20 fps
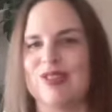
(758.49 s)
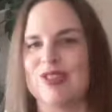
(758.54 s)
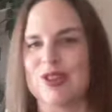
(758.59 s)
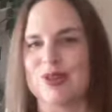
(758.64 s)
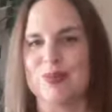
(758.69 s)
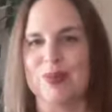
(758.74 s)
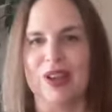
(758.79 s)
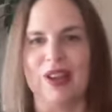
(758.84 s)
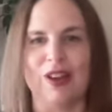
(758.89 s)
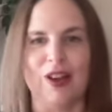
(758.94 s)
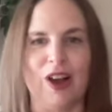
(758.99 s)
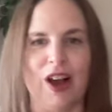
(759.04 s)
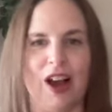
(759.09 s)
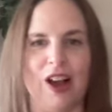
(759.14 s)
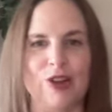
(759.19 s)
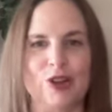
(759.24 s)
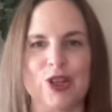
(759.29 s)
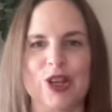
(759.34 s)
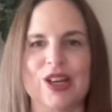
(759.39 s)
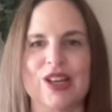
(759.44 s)
just being
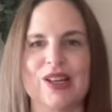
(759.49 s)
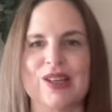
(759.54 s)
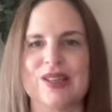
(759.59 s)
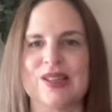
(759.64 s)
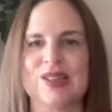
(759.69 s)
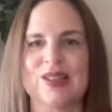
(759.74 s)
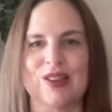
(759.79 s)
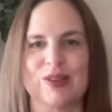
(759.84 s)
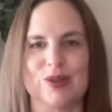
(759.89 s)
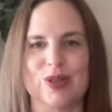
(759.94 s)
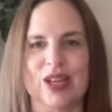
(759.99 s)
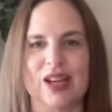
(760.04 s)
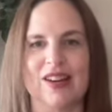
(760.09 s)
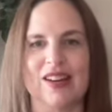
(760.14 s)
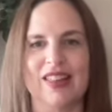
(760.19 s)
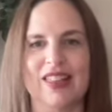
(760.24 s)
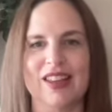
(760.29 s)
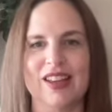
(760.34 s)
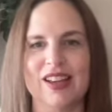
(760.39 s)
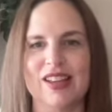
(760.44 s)
cautious, those kind
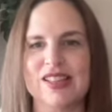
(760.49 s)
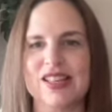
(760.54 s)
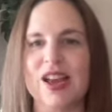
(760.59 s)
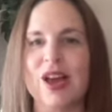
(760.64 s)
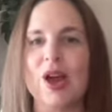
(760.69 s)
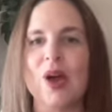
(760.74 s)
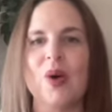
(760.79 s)
of things.